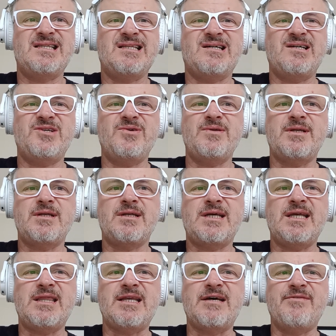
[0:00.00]
I don't
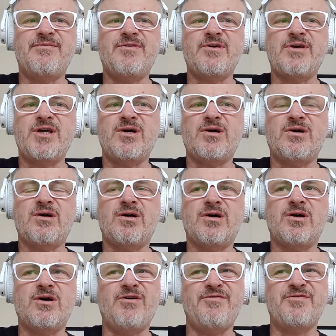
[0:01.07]
get that very
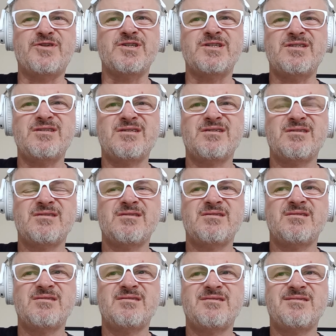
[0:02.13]
often.
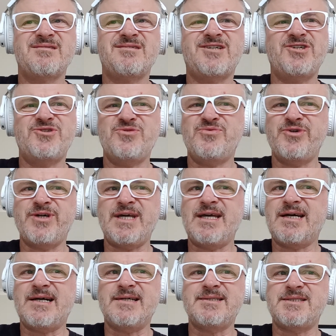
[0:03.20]
I do work in
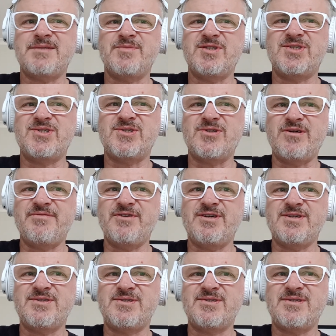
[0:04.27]
customer
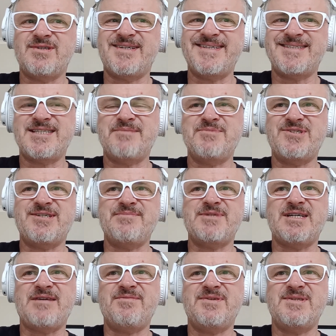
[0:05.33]
service. I sometimes
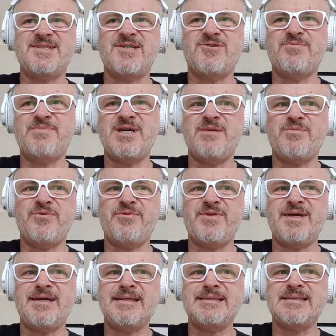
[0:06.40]
have to tell people
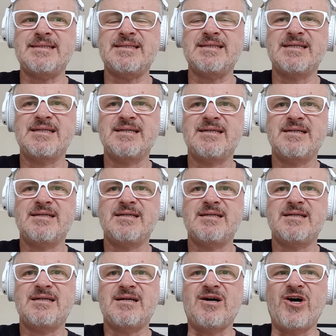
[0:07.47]
things that
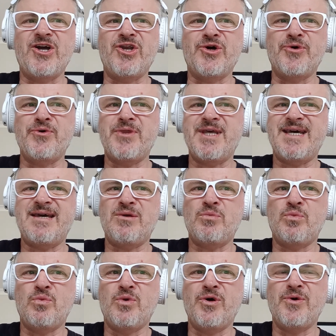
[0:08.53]
I know they
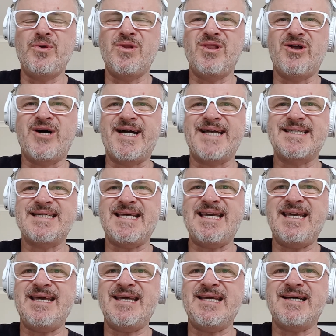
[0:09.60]
won't like to
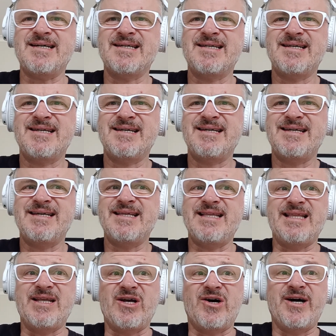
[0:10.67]
hear,
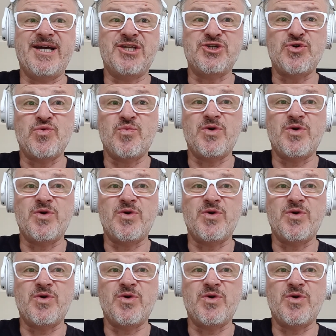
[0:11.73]
that I don't